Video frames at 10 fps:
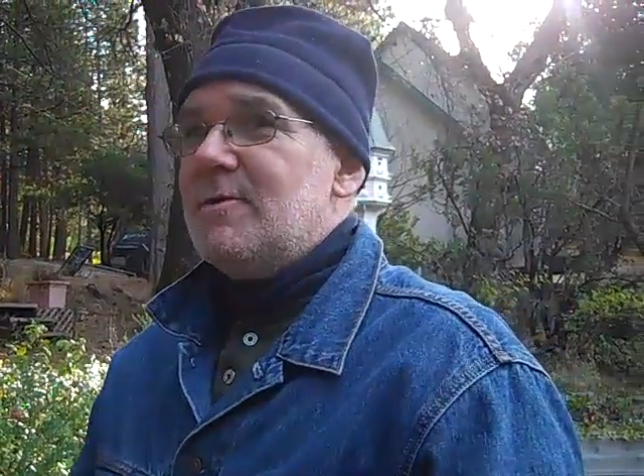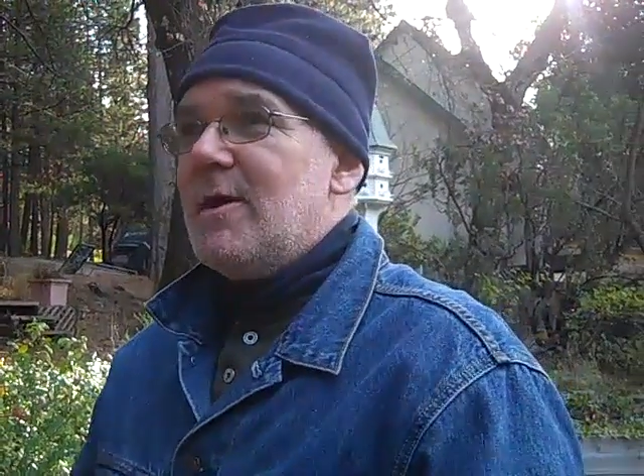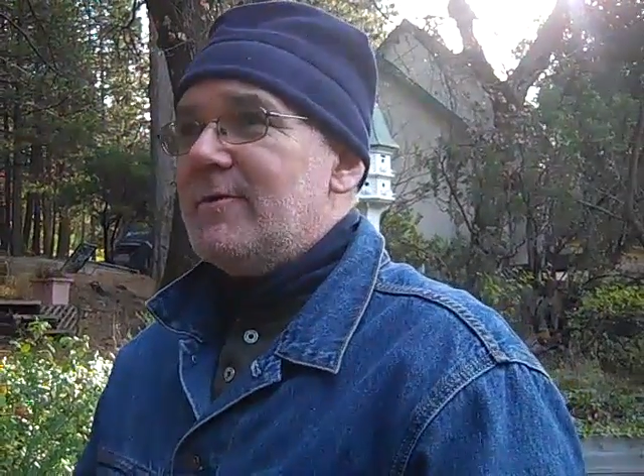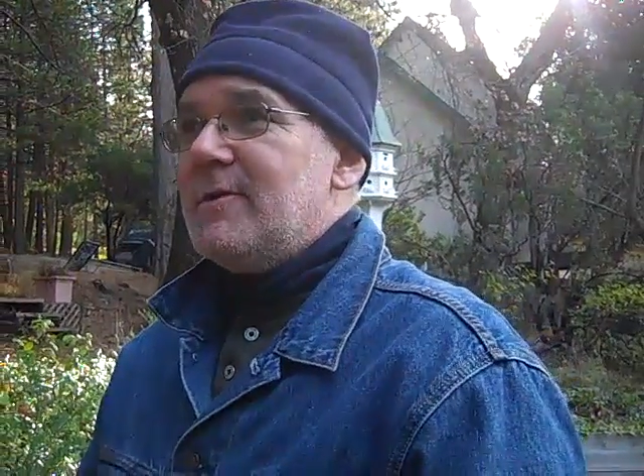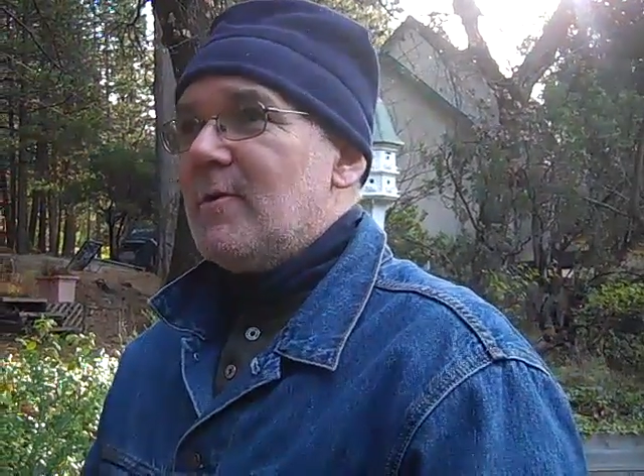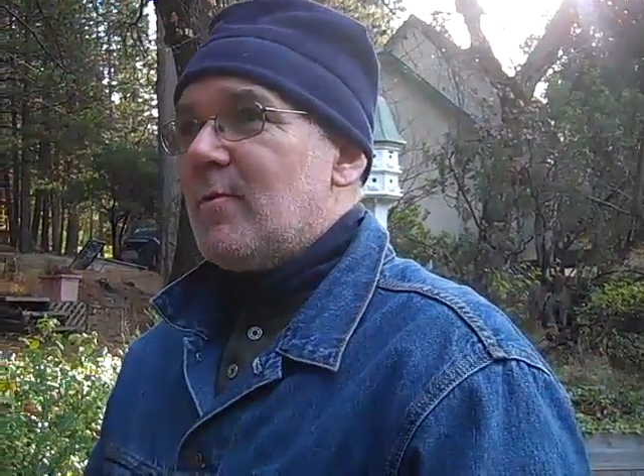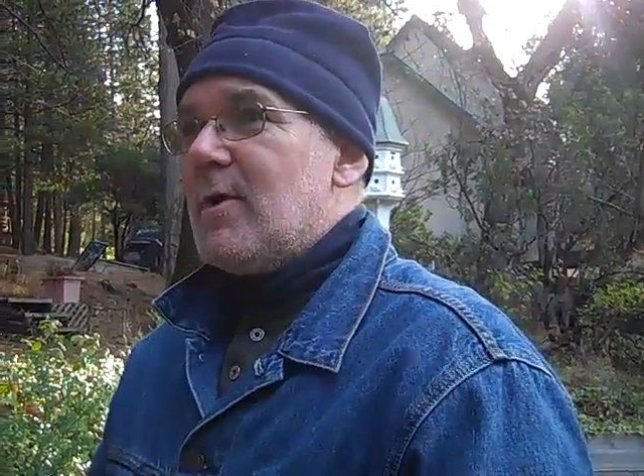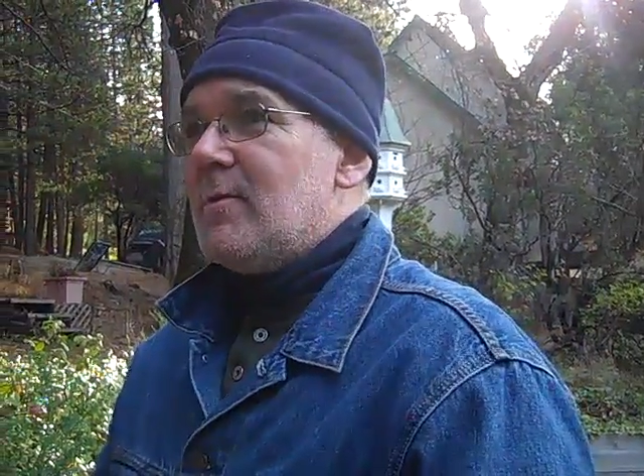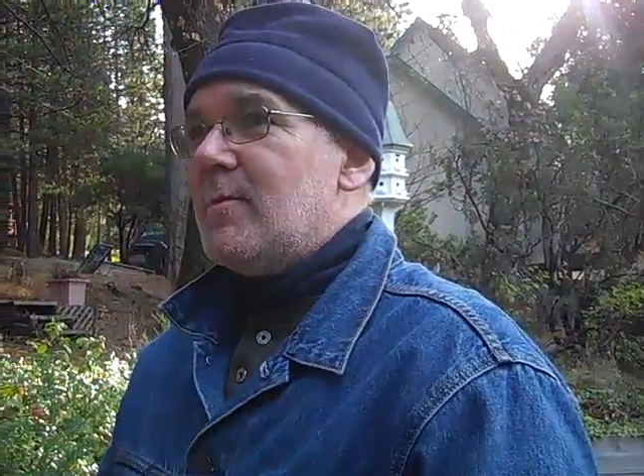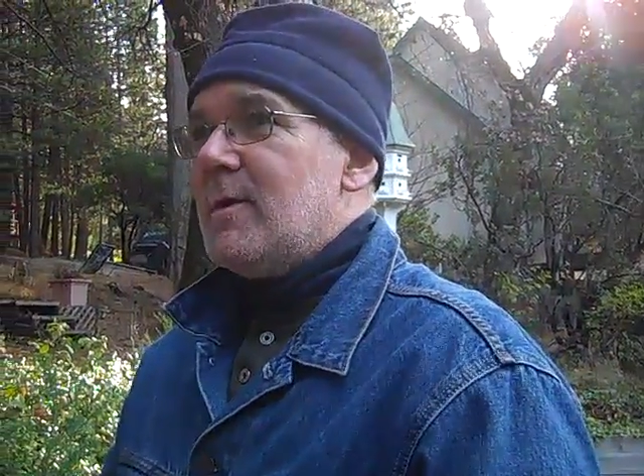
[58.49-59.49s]
do you have a deer
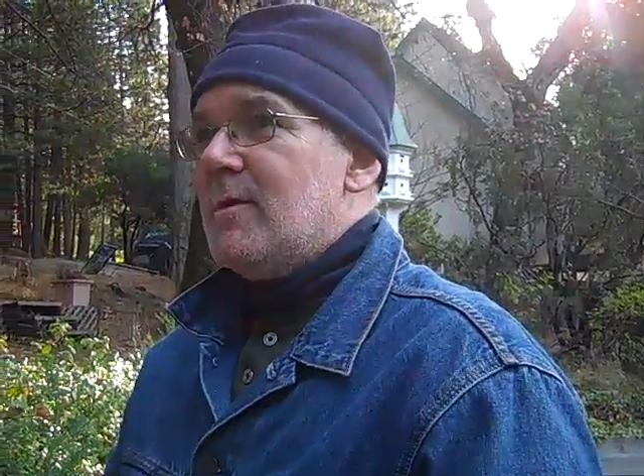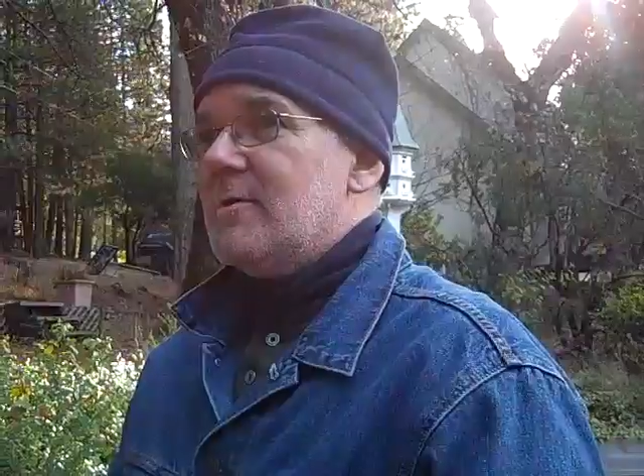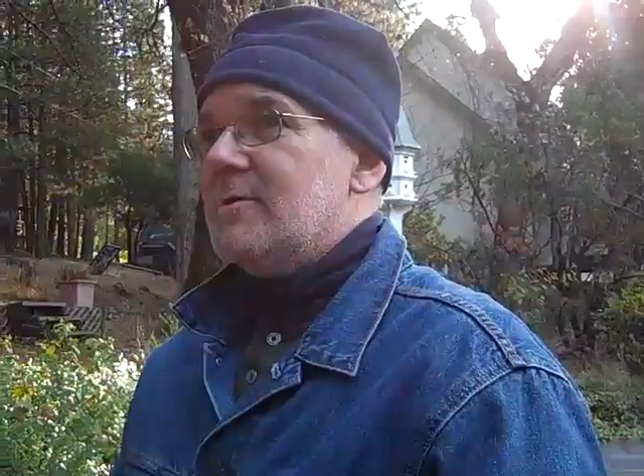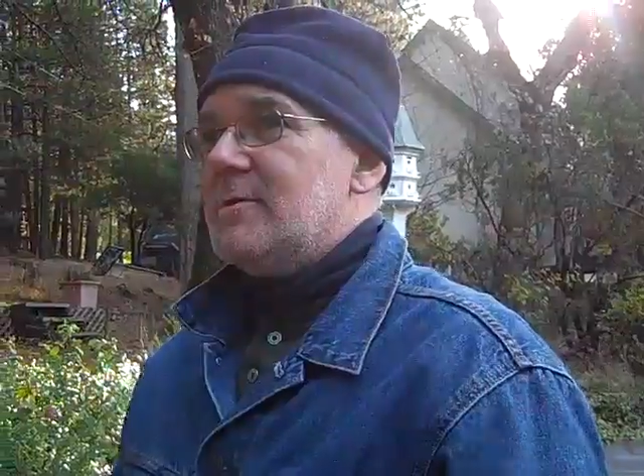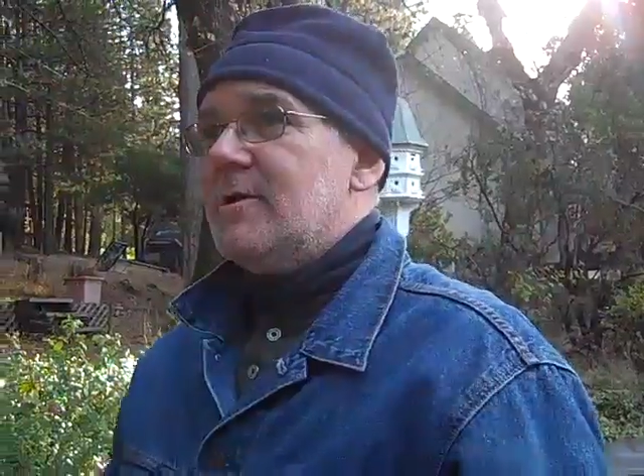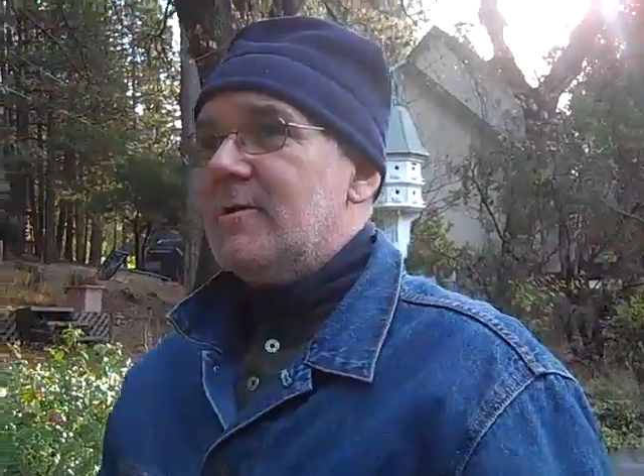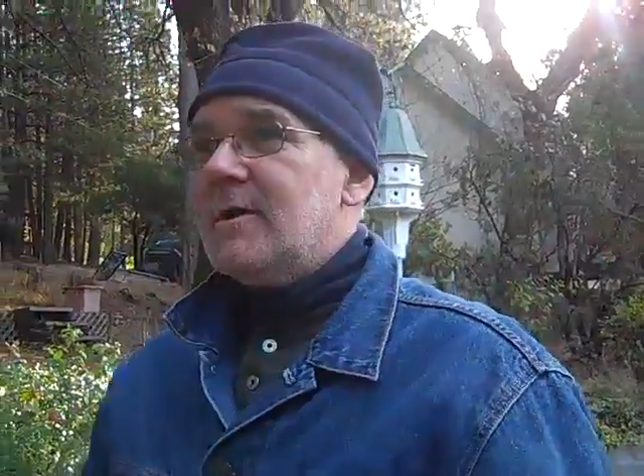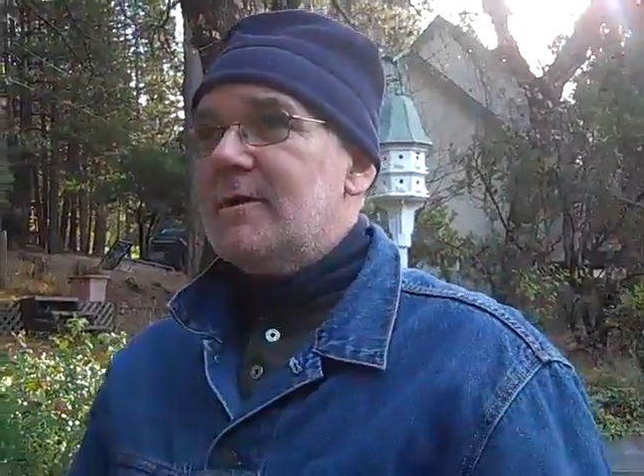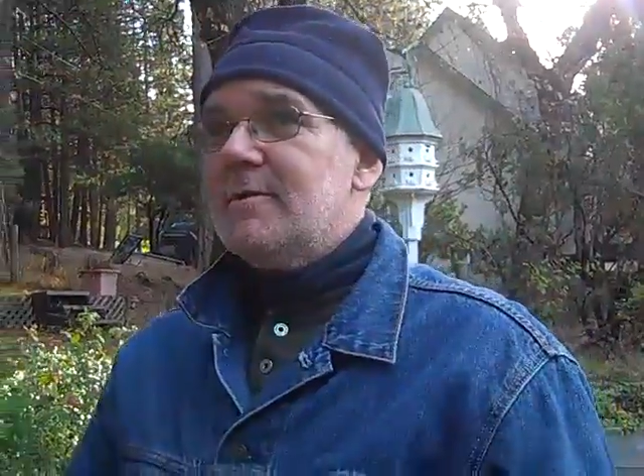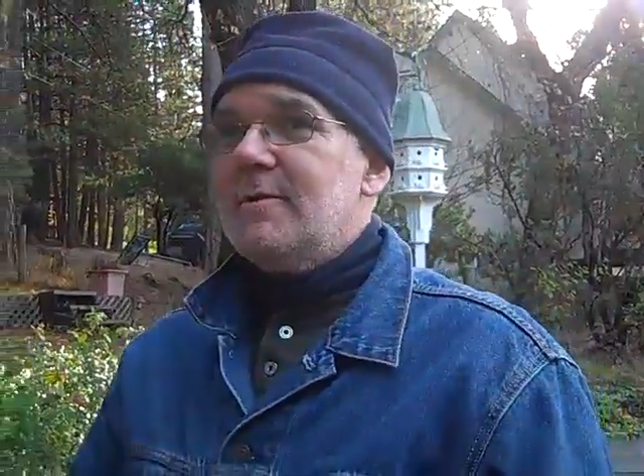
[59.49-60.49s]
problem here? Do deer
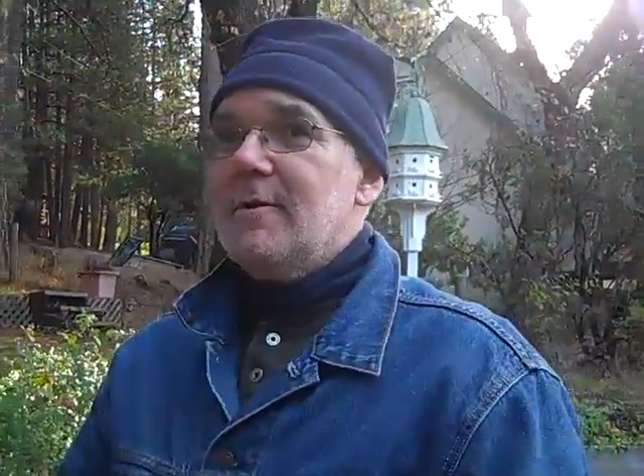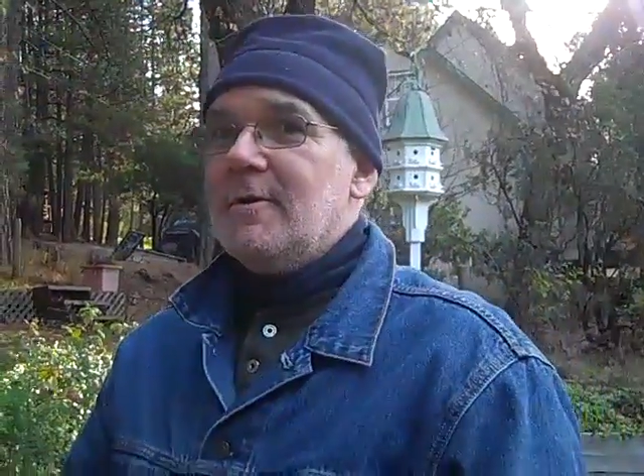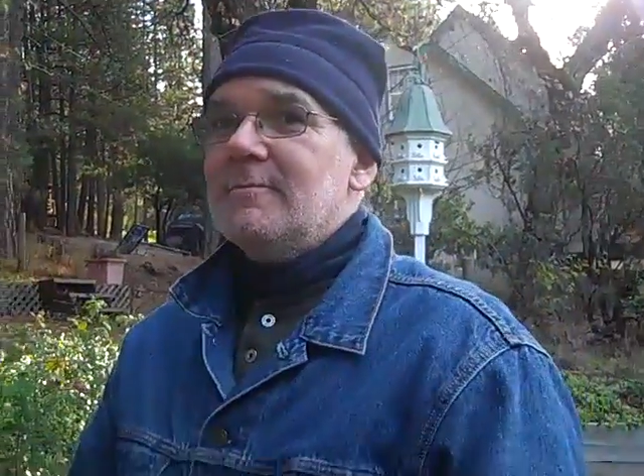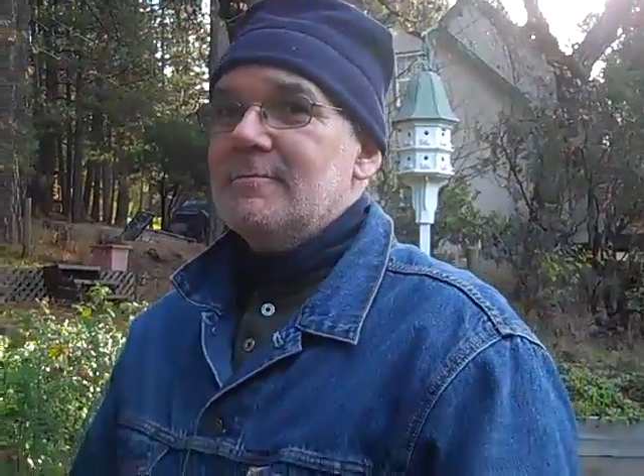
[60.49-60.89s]
get in the yard?